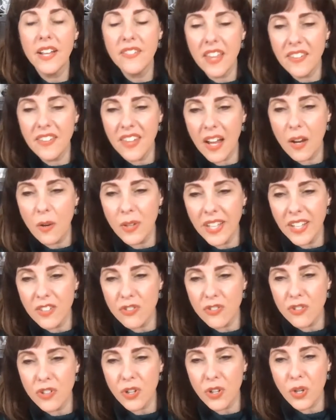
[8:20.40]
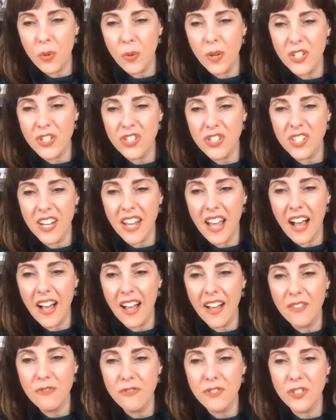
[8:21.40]
I'll answer your question
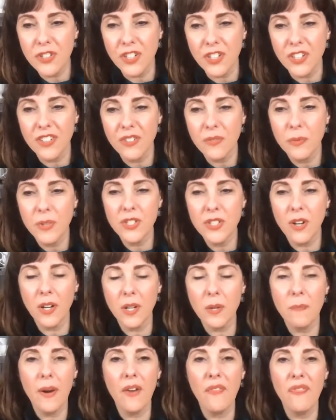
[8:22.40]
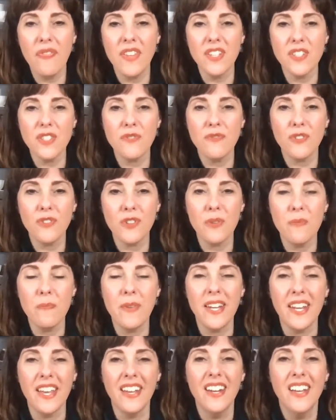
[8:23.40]
after we talk about this for a
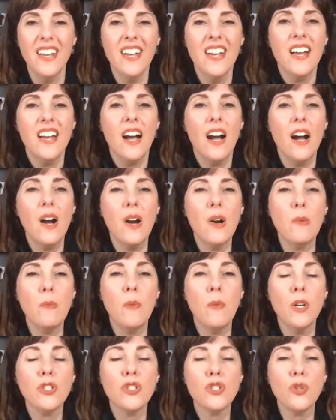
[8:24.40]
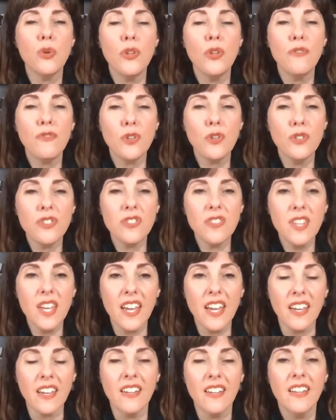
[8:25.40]
minute. So the first
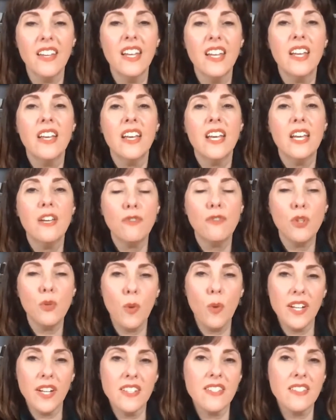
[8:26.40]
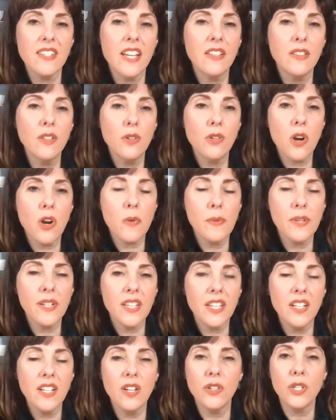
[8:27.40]
thing, if you want to stay low carb and
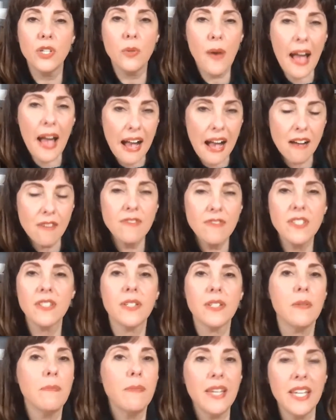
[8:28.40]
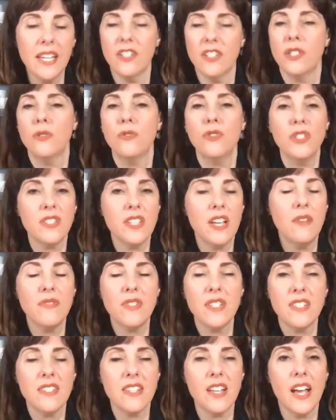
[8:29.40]
keto, you have to commit. You just have to
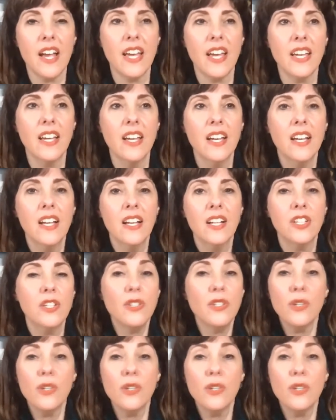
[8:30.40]
say, you